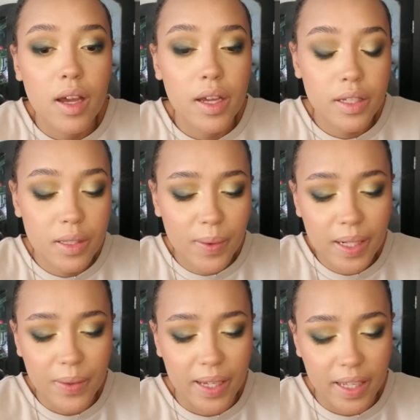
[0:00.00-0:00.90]
So
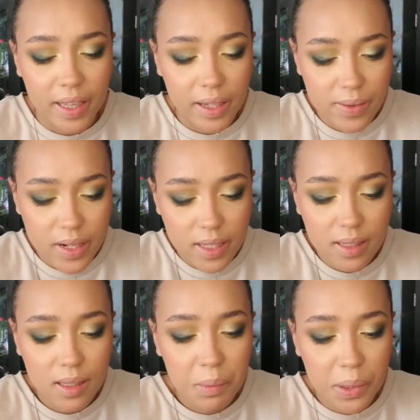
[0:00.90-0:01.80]
anyway, they
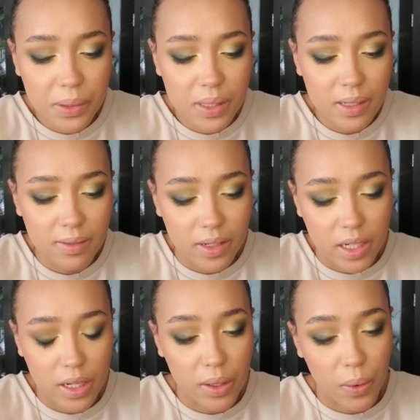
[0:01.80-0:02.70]
recently posted a
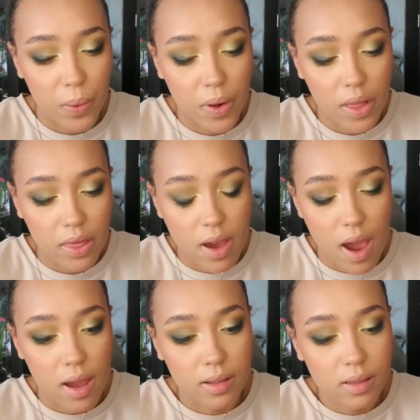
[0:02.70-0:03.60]
video
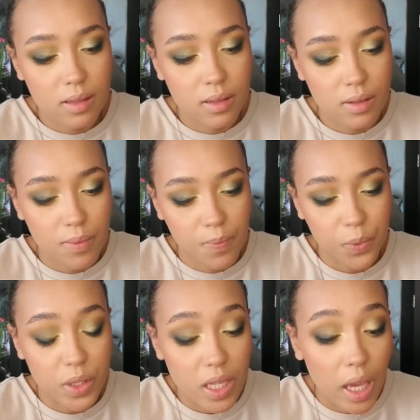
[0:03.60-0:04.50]
that
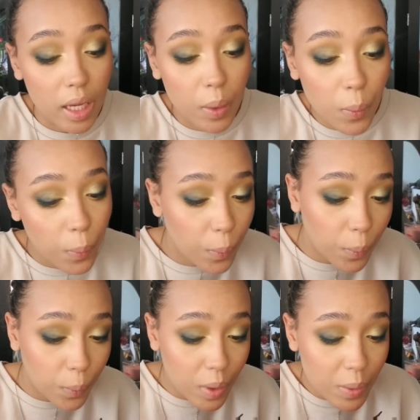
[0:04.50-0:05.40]
was like,
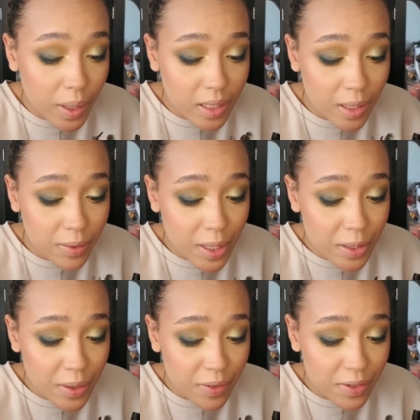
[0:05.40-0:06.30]
we worked at a
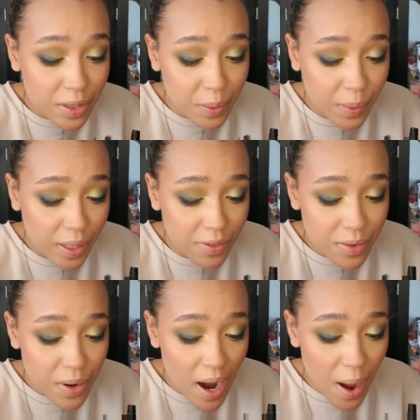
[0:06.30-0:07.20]
restaurant for
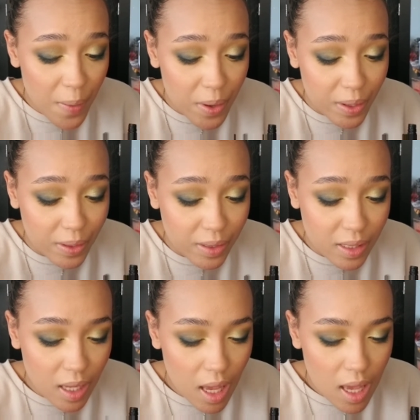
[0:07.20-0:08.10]
24 hours
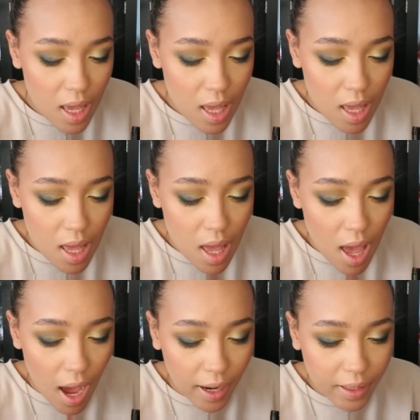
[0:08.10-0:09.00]

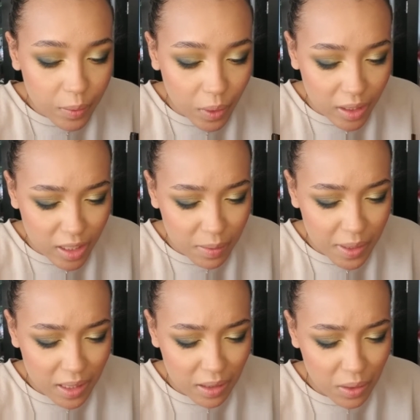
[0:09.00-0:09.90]
I didn't watch it
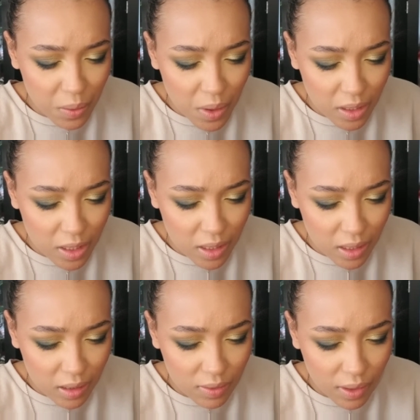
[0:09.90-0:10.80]
because I don't watch The
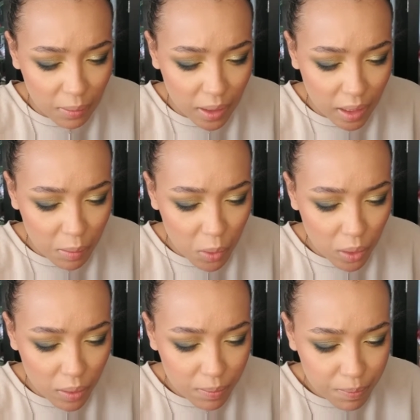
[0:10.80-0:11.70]
Ace Family anymore.